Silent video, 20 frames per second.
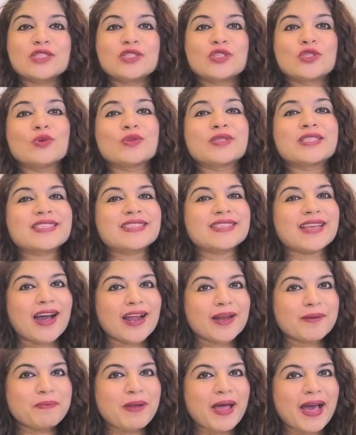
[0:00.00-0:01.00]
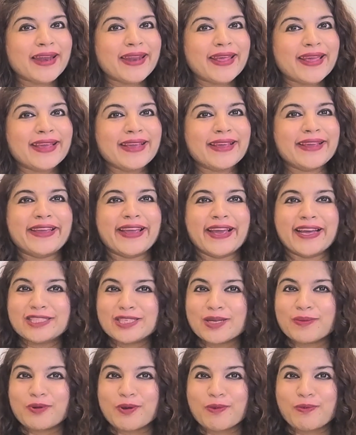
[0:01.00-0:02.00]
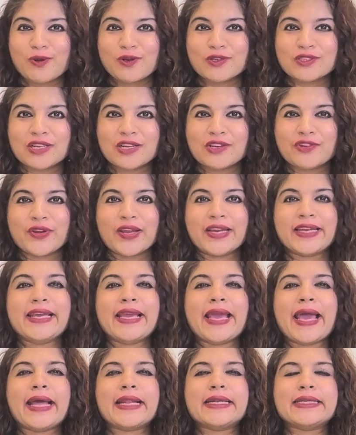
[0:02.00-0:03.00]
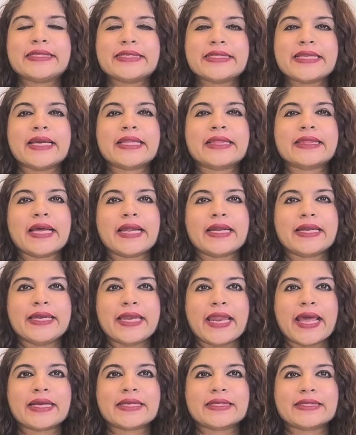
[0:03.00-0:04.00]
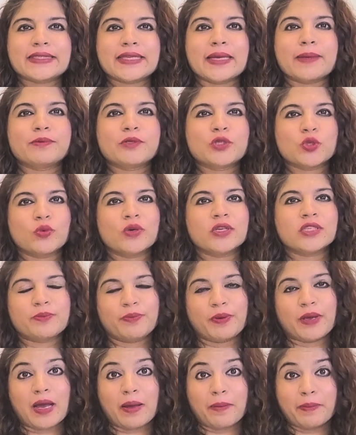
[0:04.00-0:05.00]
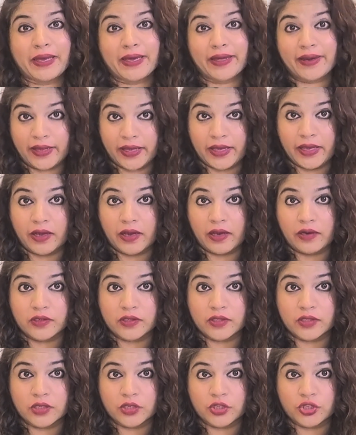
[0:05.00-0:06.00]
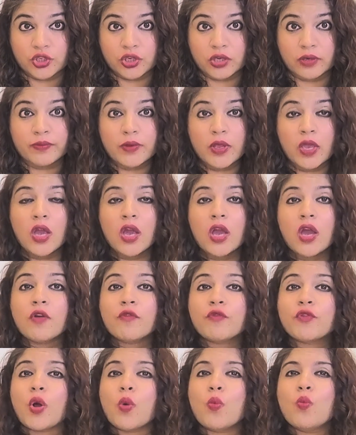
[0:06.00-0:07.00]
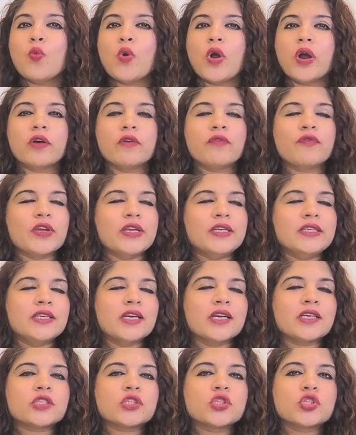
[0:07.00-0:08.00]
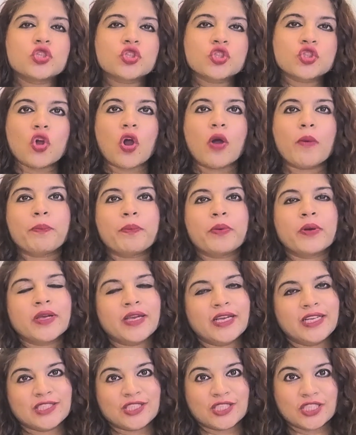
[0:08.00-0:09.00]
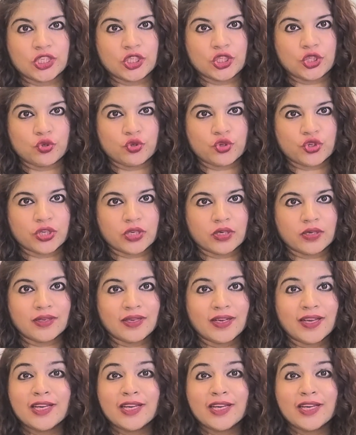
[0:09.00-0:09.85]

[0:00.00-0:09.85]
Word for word: So start planning, get your proposals ready, and take that next step towards becoming an AI researcher from one of India's top institution.